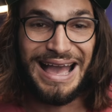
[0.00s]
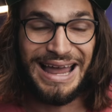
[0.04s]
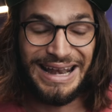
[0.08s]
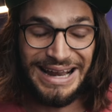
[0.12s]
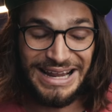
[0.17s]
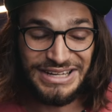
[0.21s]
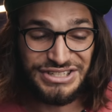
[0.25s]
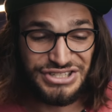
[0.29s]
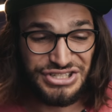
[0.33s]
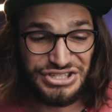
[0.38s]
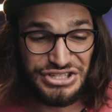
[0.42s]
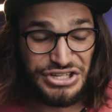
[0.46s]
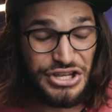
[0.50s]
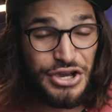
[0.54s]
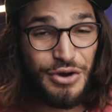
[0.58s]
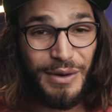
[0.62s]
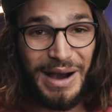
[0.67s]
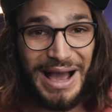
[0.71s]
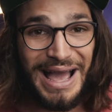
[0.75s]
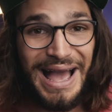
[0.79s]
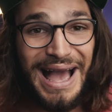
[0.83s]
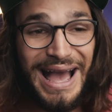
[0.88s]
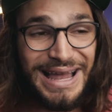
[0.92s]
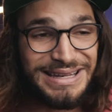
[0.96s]
And I just
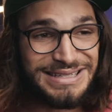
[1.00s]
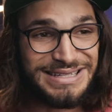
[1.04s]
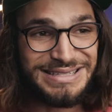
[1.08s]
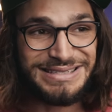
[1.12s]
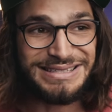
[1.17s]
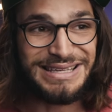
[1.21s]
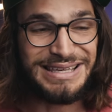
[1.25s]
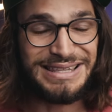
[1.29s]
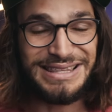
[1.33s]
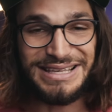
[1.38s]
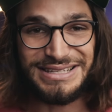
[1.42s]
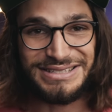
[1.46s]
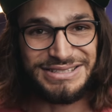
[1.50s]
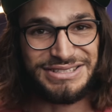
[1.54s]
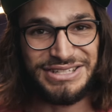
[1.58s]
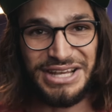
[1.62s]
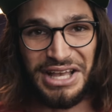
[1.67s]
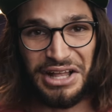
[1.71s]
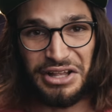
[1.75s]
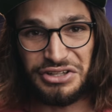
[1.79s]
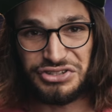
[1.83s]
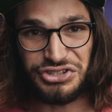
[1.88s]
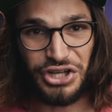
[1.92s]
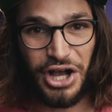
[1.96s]
knew I had to see this
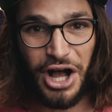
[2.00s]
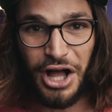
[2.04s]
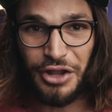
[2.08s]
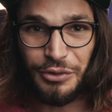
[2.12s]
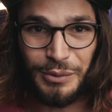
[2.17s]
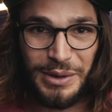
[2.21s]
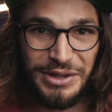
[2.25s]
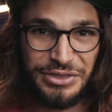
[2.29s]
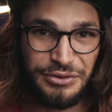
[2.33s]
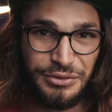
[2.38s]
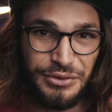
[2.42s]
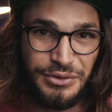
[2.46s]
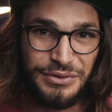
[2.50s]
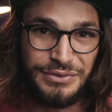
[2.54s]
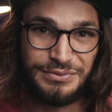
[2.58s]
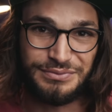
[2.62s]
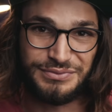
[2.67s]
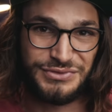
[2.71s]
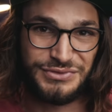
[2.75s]
challenge all the way through